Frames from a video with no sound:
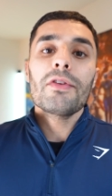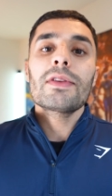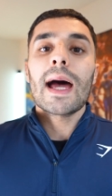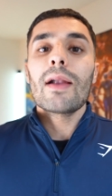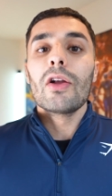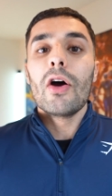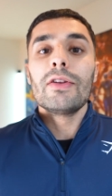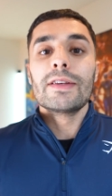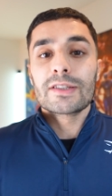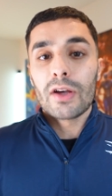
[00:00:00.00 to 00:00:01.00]
to
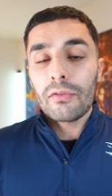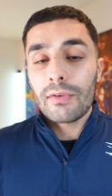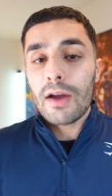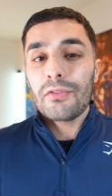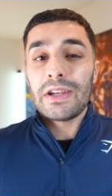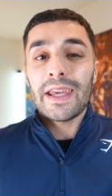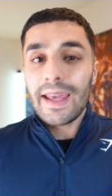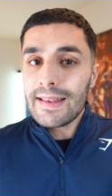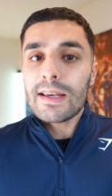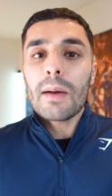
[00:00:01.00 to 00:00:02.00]
download the software for the
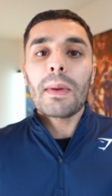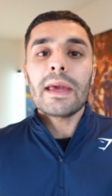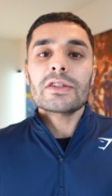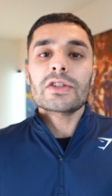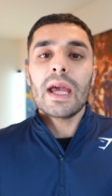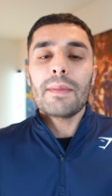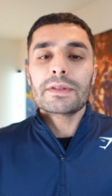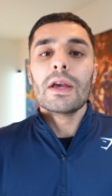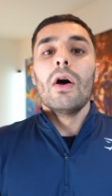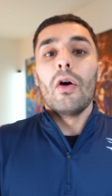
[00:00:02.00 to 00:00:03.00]
Intel-based chips